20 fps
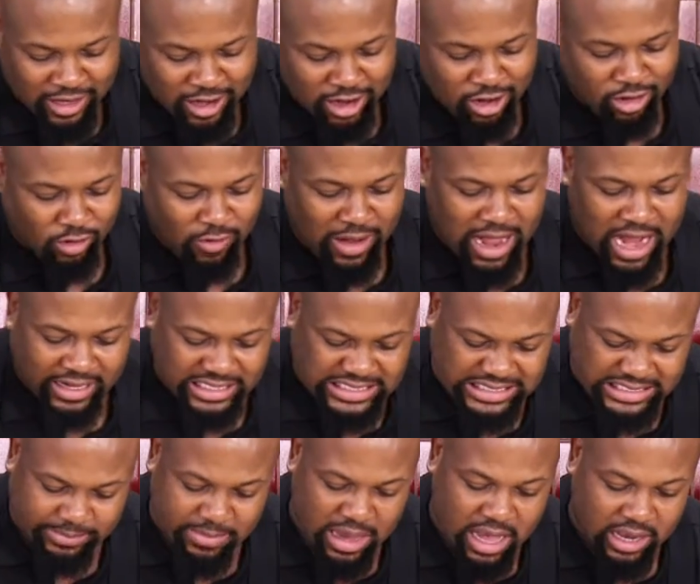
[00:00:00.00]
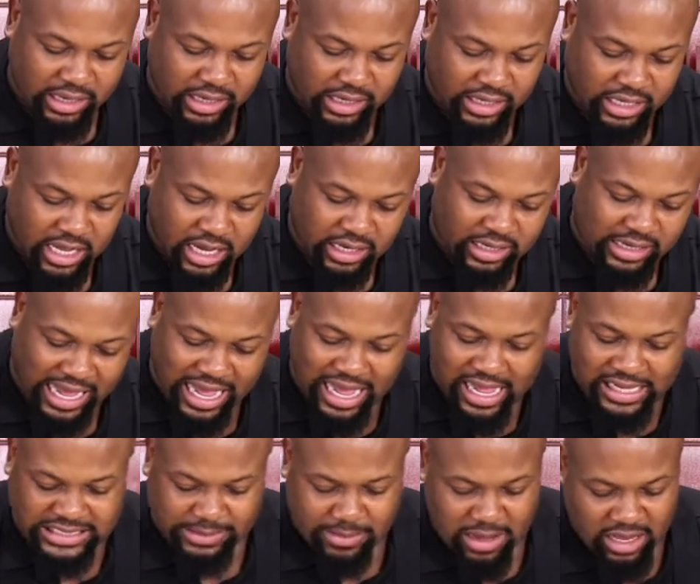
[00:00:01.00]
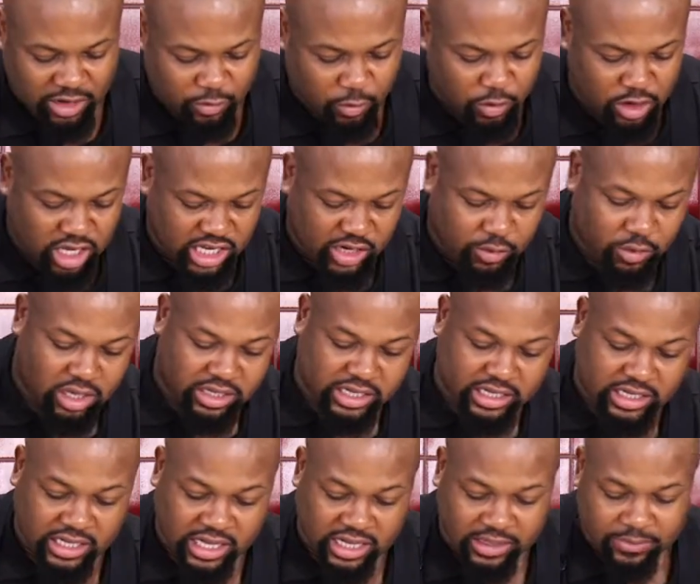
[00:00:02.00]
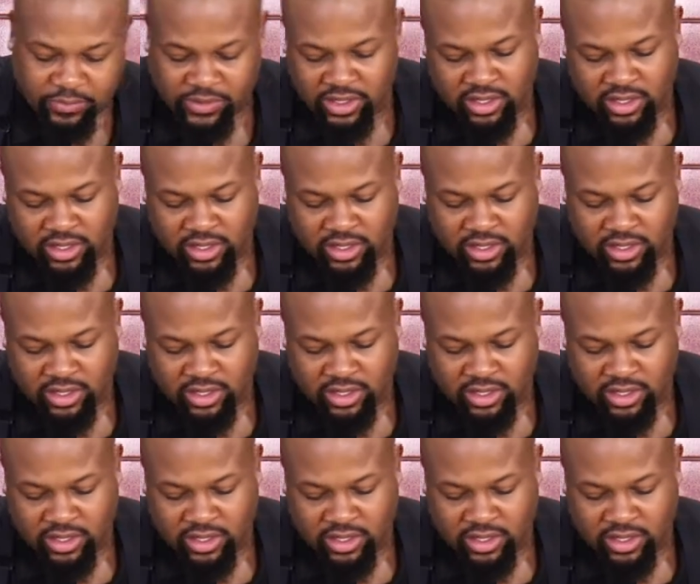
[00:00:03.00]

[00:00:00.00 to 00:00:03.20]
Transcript: All right, it's smelling good, guys, smelling really, really good.